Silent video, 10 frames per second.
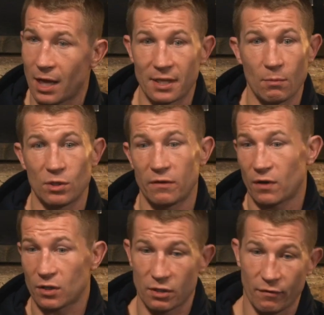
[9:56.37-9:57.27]
And then when you've
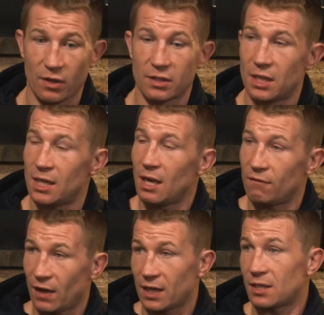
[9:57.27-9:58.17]
got Siobhansi
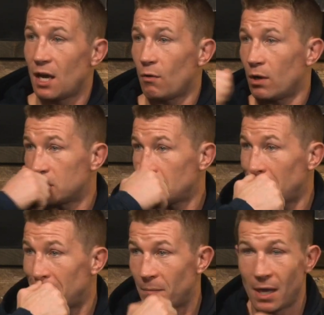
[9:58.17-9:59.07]
and Vakatawa
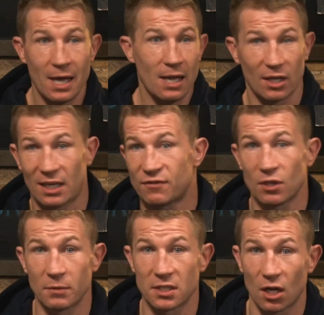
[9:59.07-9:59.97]
outside him, like if
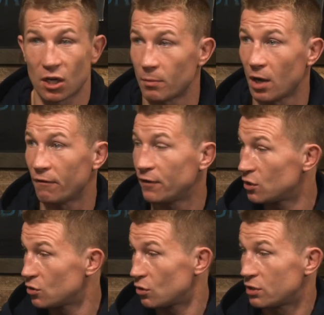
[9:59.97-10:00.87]
something's not coming off, you
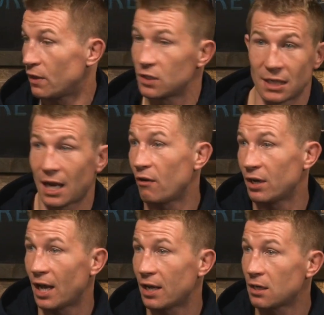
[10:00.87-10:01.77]
can just go Siobhansi, carry
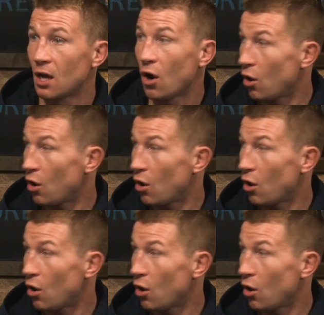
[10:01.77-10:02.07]
that, yes.